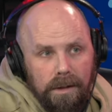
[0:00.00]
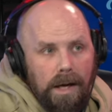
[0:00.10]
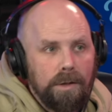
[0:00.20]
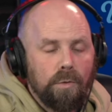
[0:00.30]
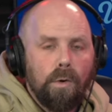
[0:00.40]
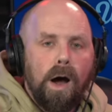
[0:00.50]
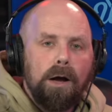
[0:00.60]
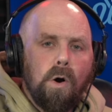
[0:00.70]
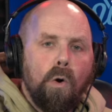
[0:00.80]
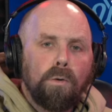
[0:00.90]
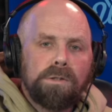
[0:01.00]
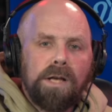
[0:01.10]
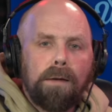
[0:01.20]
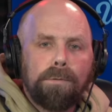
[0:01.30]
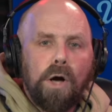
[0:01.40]
And The Rock holds
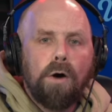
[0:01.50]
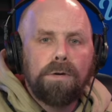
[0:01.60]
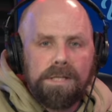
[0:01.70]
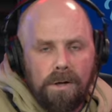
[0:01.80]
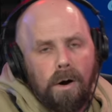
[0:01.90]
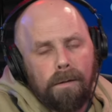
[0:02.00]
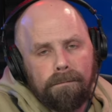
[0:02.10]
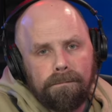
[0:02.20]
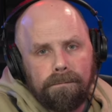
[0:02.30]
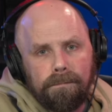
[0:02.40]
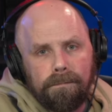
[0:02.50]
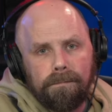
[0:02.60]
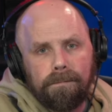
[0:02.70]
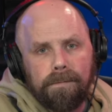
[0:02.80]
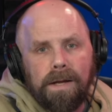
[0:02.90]
up Cody's arm,
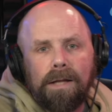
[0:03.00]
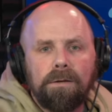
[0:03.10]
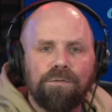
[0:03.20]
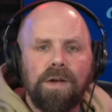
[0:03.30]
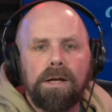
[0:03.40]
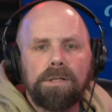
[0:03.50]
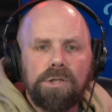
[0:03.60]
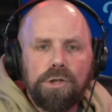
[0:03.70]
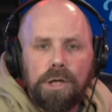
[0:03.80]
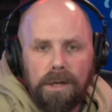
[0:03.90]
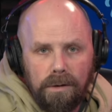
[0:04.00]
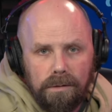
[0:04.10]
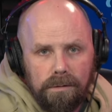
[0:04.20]
and the fans cheer.